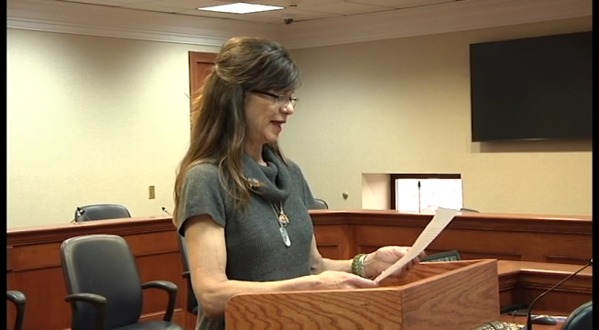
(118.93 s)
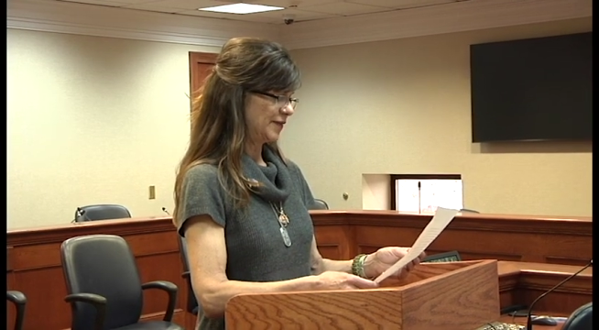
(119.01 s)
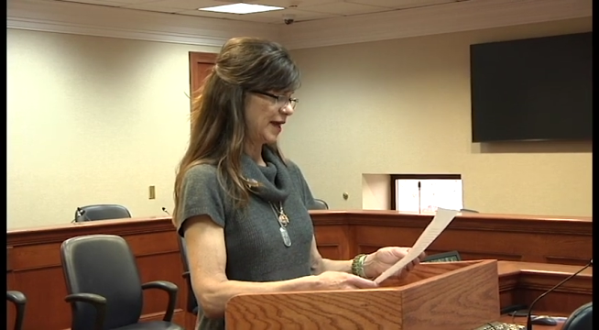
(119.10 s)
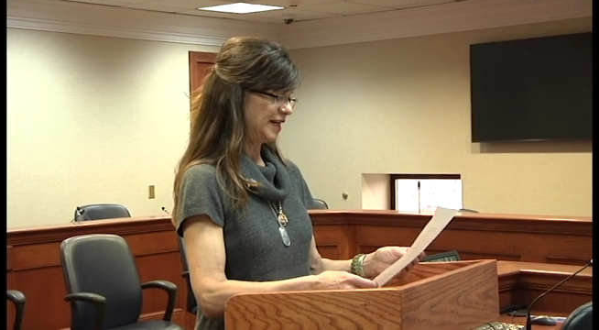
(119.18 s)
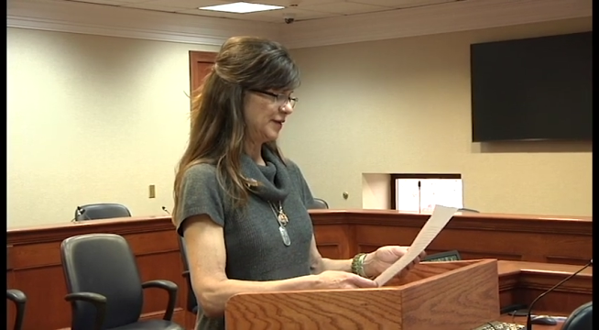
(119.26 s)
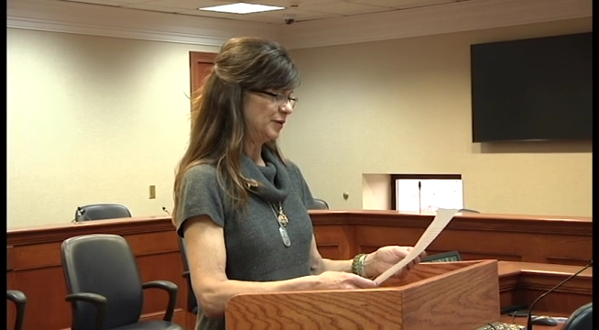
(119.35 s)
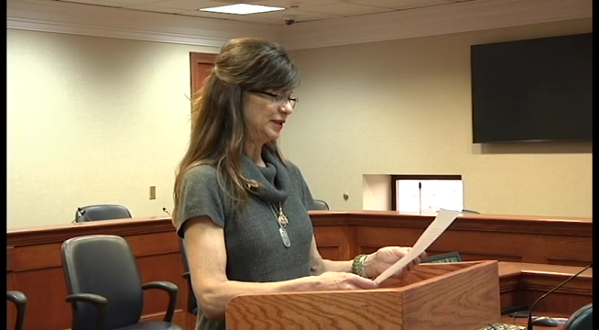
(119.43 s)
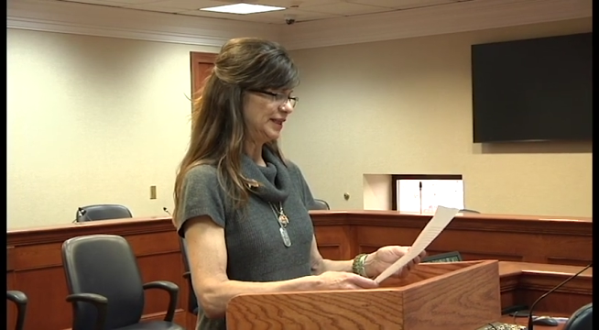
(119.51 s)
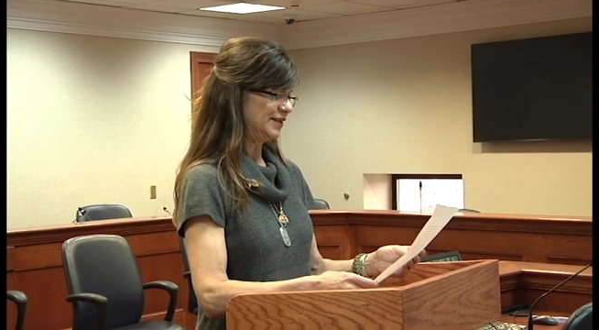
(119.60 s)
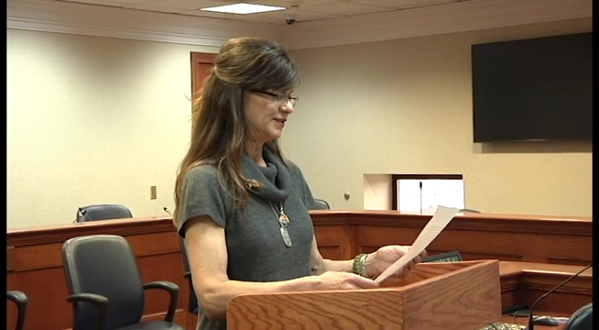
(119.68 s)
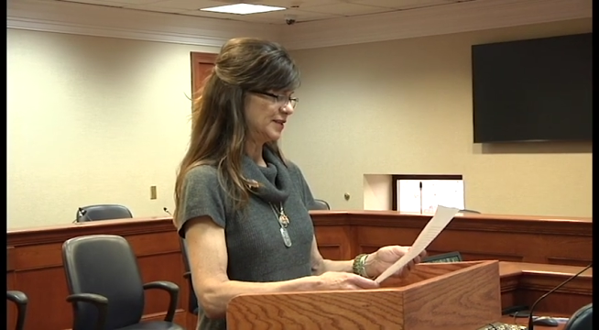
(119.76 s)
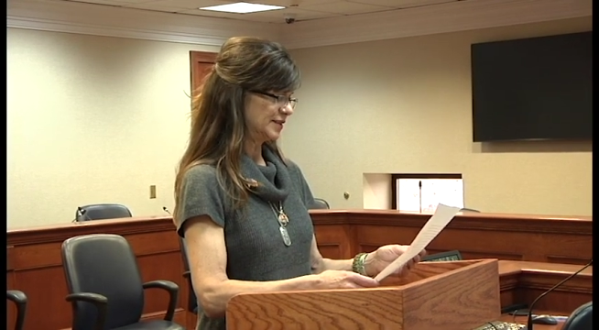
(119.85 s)
that he
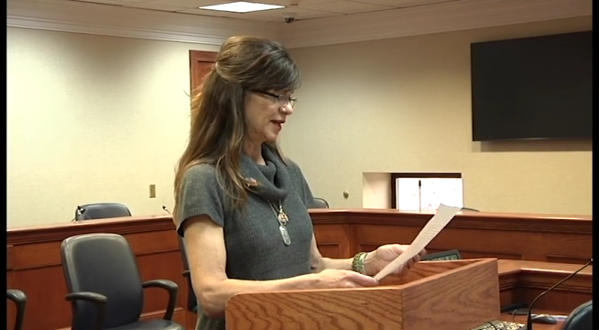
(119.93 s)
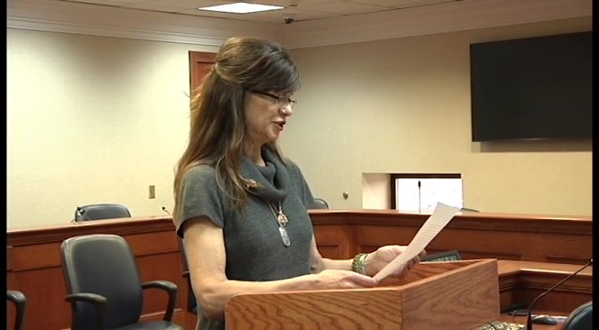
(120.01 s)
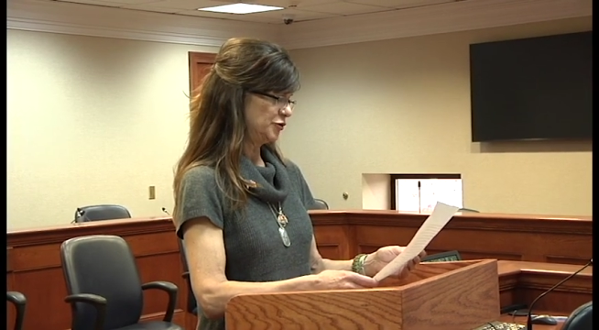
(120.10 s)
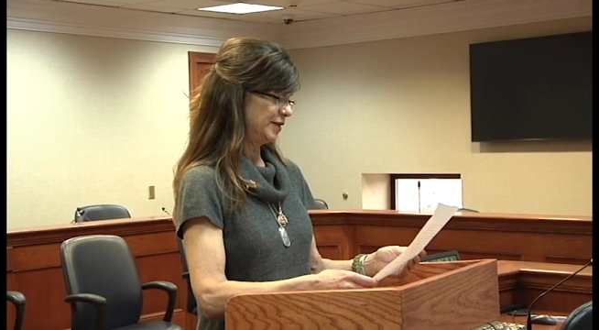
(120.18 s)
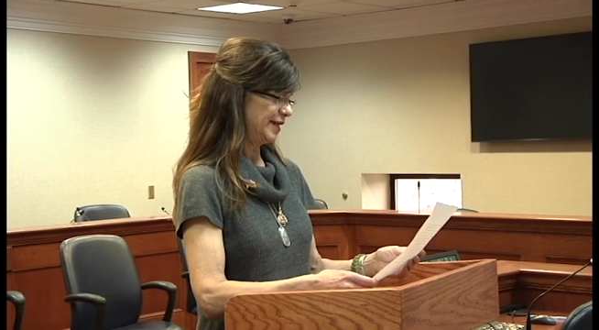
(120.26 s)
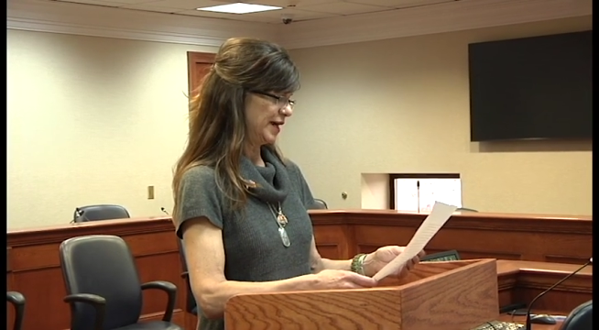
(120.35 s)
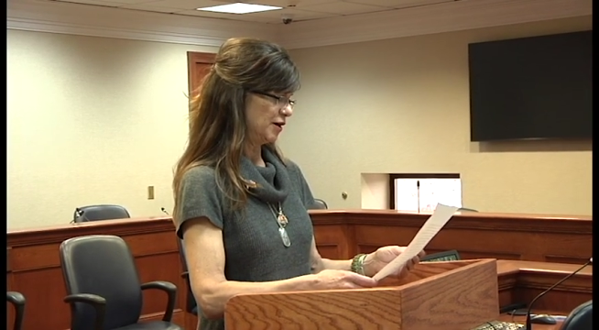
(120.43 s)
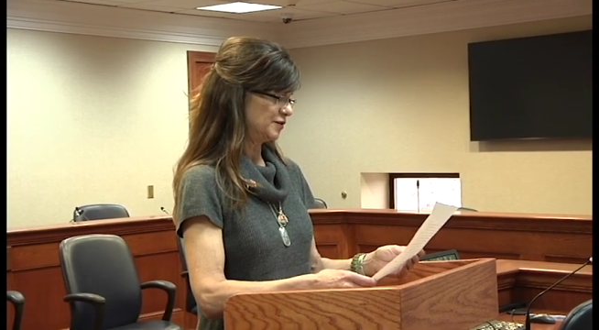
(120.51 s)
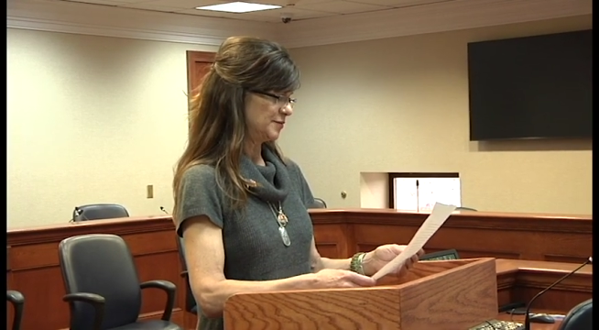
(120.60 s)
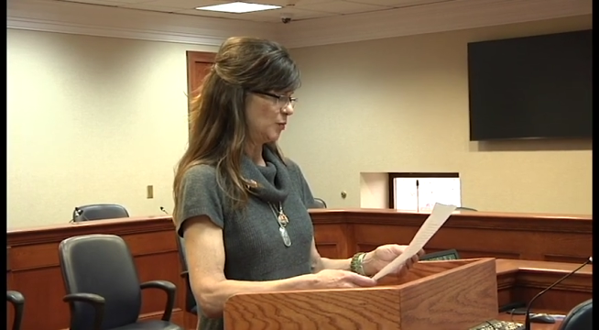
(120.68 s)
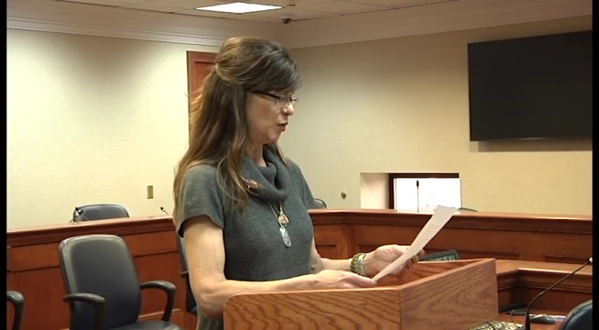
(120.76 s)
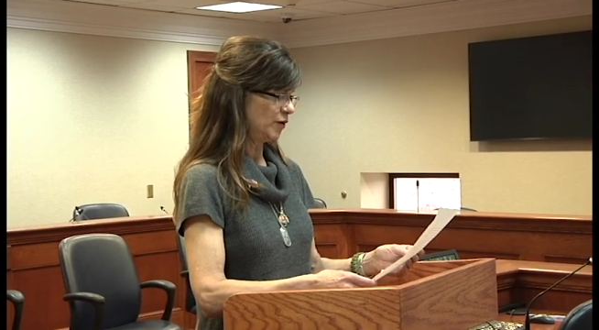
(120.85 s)
believes his country
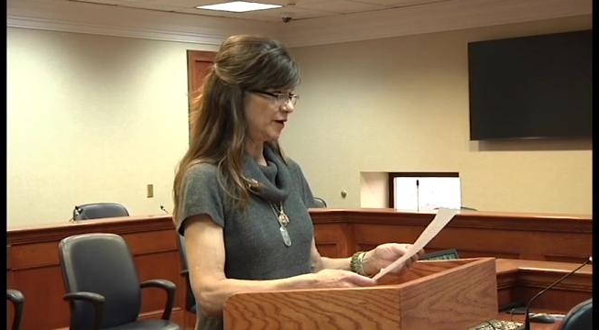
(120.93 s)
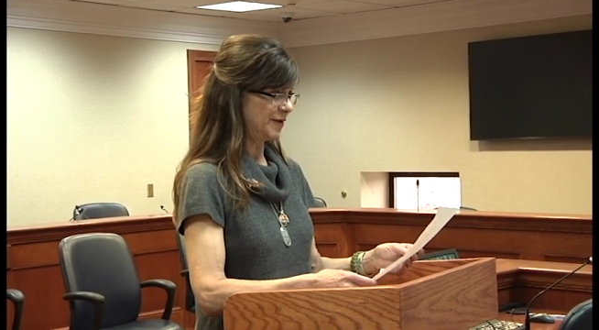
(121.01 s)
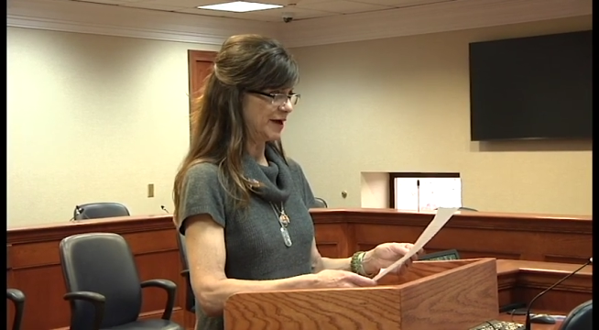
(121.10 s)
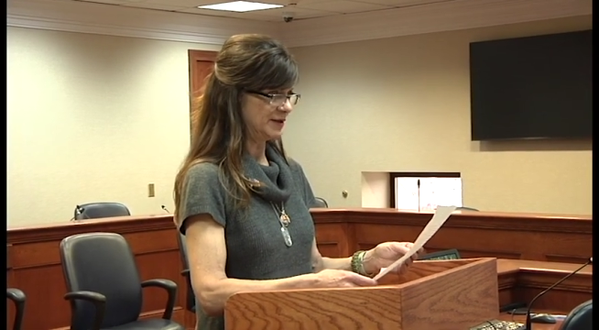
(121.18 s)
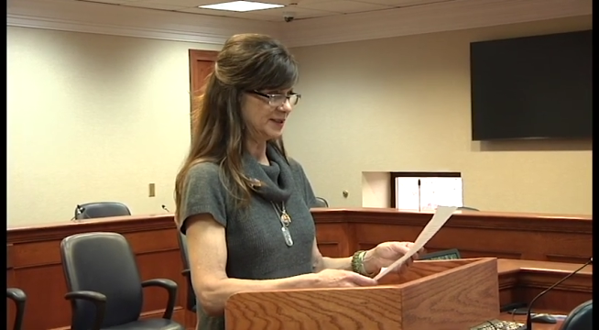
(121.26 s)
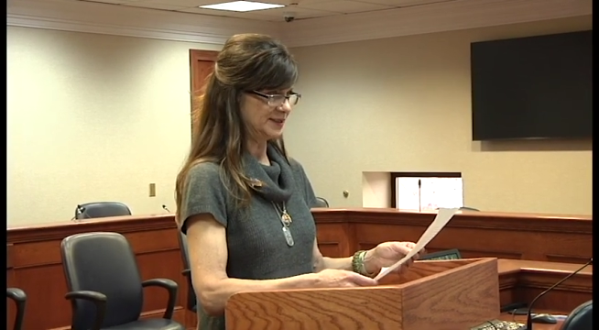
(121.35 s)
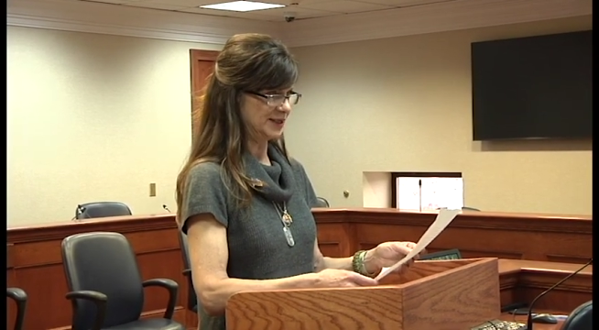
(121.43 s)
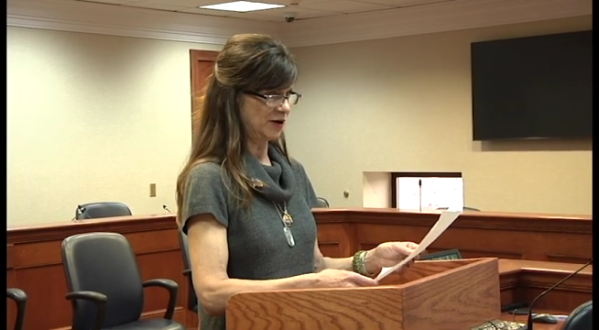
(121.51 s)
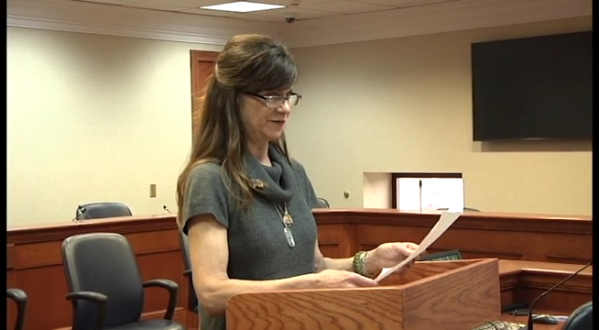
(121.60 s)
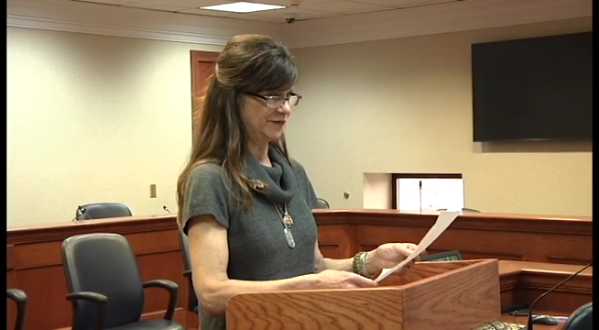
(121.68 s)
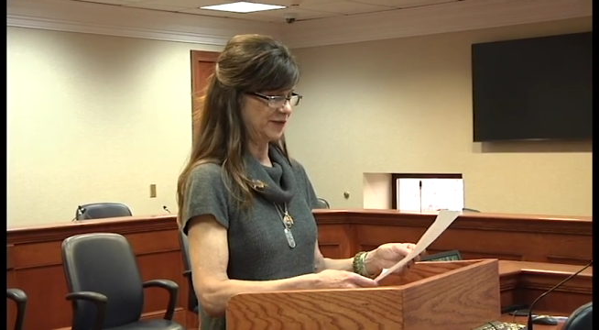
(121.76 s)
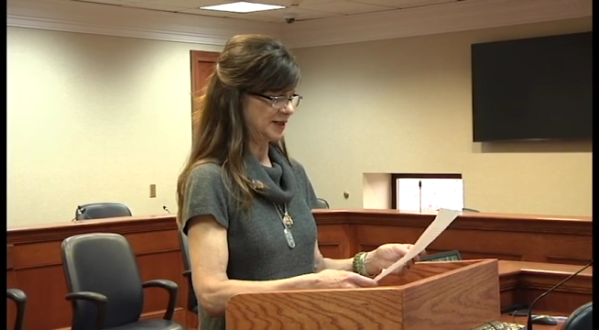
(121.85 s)
cares more about
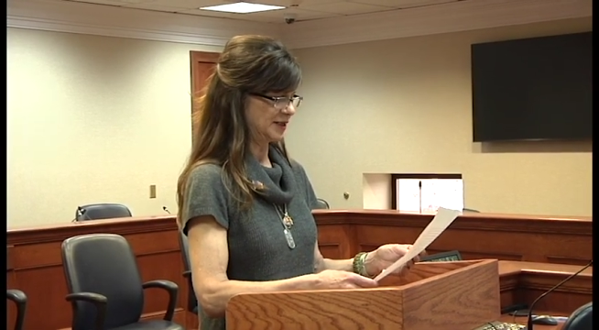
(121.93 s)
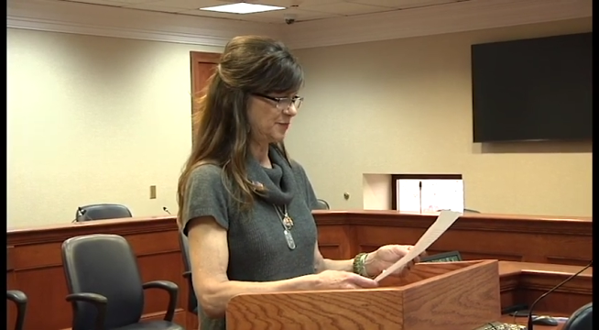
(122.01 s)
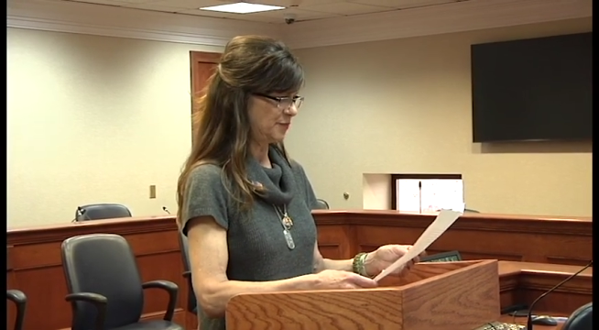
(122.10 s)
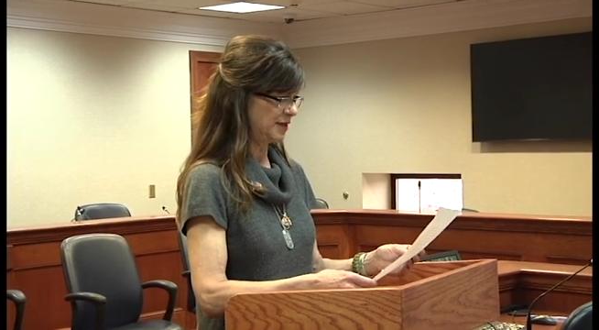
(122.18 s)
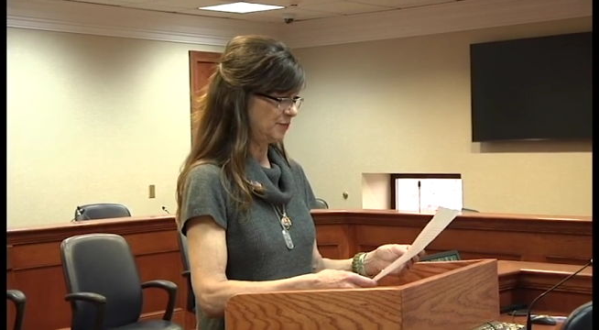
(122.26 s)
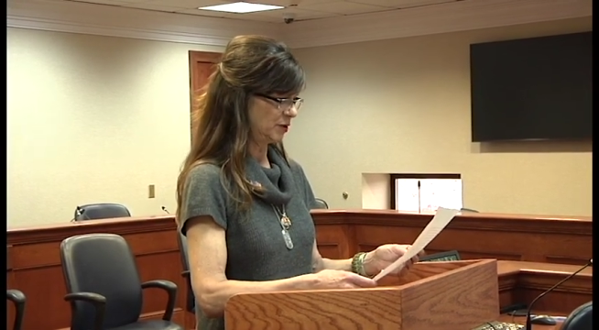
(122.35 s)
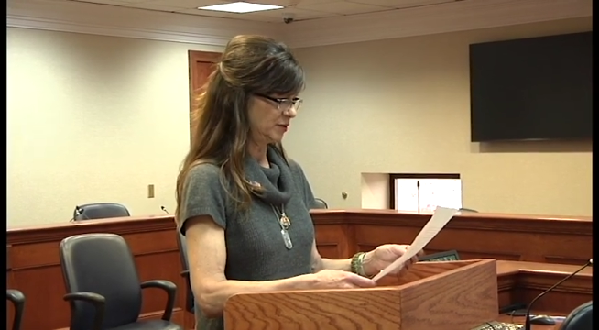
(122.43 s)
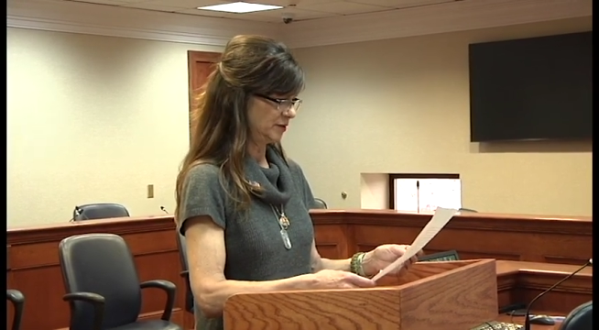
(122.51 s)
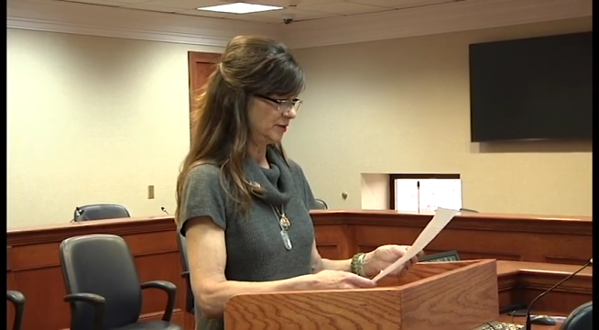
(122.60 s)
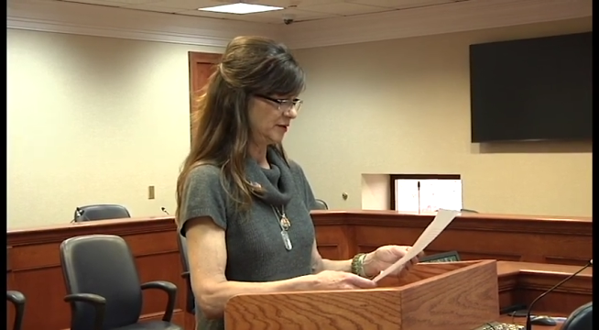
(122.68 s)
itself than its people,